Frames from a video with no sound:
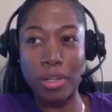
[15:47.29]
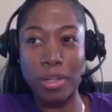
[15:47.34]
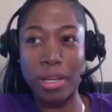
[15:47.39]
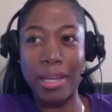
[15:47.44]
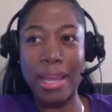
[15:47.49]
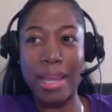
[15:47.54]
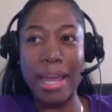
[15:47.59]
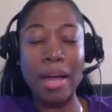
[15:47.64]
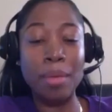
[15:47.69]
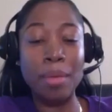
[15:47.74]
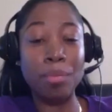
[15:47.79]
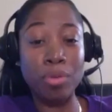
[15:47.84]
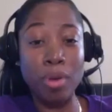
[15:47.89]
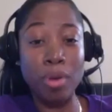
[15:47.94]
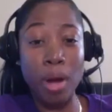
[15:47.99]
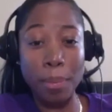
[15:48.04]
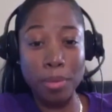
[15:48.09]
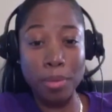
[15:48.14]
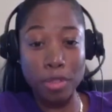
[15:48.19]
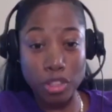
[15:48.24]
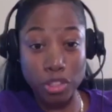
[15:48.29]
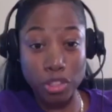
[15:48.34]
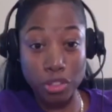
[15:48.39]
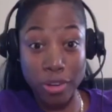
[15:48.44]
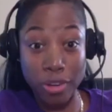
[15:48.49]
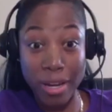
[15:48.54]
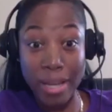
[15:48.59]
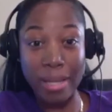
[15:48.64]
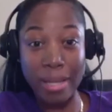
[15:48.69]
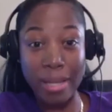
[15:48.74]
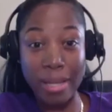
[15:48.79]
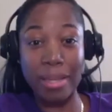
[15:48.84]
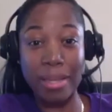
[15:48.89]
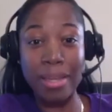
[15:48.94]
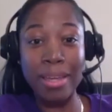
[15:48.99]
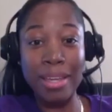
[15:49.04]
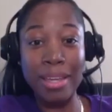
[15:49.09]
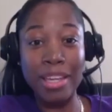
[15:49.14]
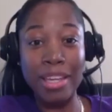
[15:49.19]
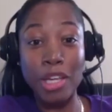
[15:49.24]
and have proper training
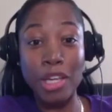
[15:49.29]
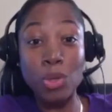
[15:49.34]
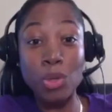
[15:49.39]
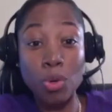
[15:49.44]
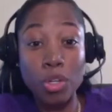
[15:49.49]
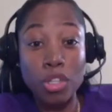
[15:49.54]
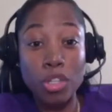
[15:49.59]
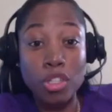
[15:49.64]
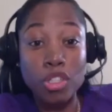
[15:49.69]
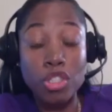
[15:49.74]
in order to